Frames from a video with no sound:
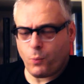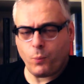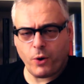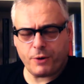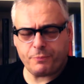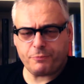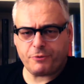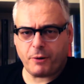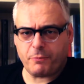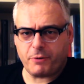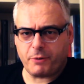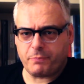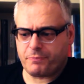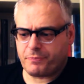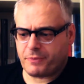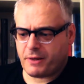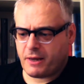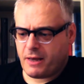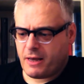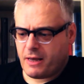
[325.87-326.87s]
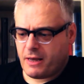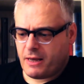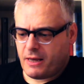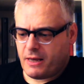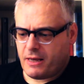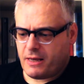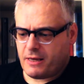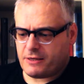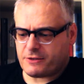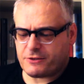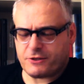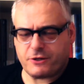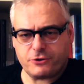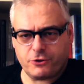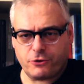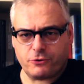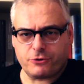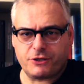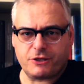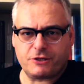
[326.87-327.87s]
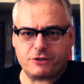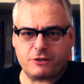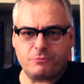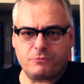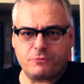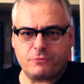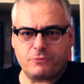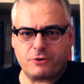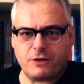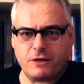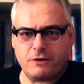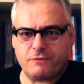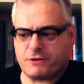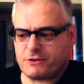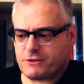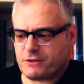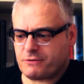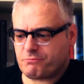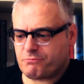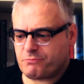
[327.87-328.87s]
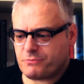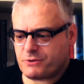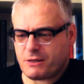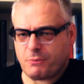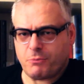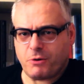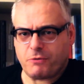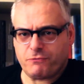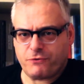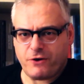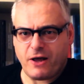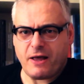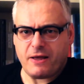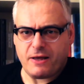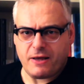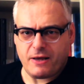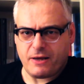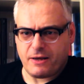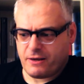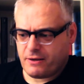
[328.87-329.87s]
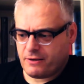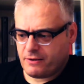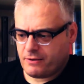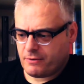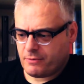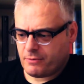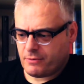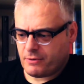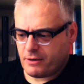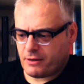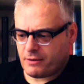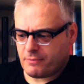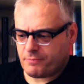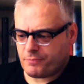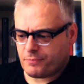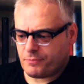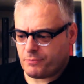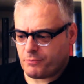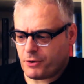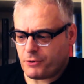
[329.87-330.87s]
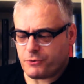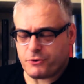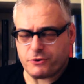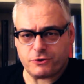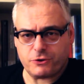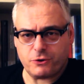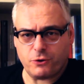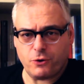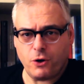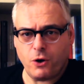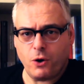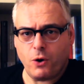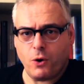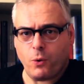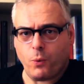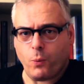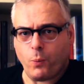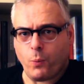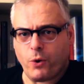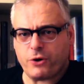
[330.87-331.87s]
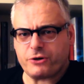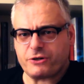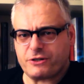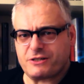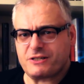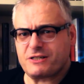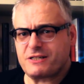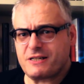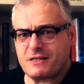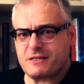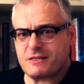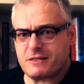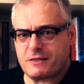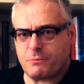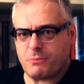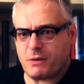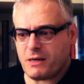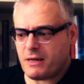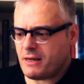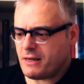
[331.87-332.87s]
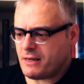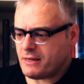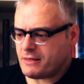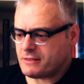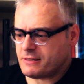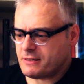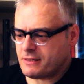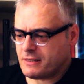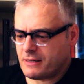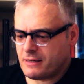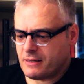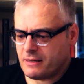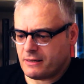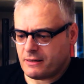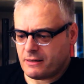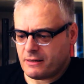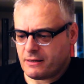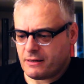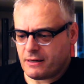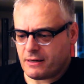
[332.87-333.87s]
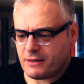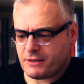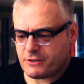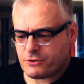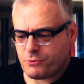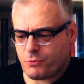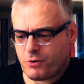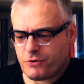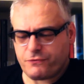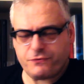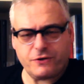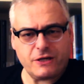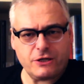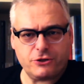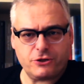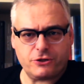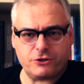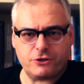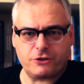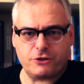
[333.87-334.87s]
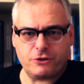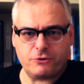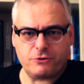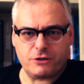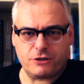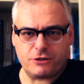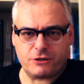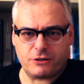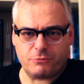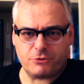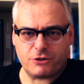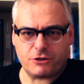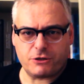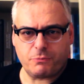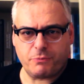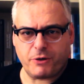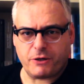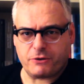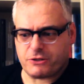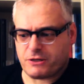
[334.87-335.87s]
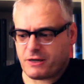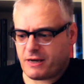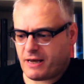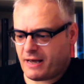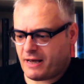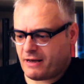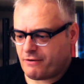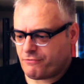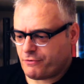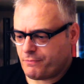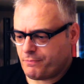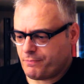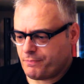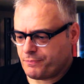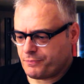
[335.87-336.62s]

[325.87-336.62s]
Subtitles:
One problem is that dual system theories are somewhat vague, both as to what a system is and as to what features the two systems are supposed to have.